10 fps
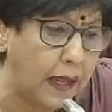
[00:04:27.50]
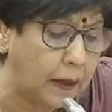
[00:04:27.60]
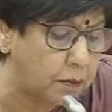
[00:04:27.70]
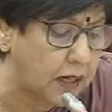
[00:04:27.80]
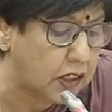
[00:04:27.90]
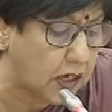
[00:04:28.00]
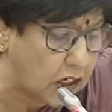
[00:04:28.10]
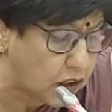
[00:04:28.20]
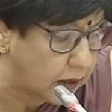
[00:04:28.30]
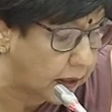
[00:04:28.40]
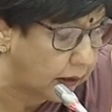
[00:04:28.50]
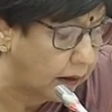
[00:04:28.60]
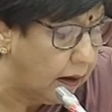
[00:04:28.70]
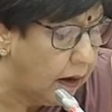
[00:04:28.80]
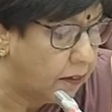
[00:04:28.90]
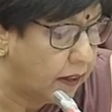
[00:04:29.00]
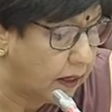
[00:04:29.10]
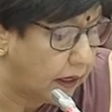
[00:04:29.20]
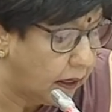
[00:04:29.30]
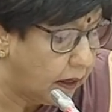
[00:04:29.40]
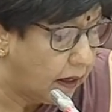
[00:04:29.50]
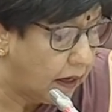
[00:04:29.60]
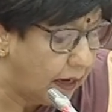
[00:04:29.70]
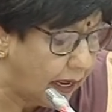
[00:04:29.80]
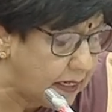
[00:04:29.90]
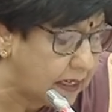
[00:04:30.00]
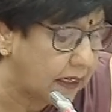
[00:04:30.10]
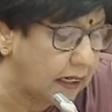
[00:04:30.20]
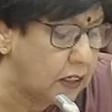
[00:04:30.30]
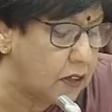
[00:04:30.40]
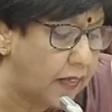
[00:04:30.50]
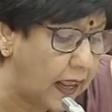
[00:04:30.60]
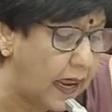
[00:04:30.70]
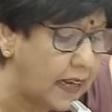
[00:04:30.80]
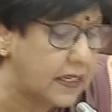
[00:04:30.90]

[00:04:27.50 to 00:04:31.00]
is also aimed at cushioning their lending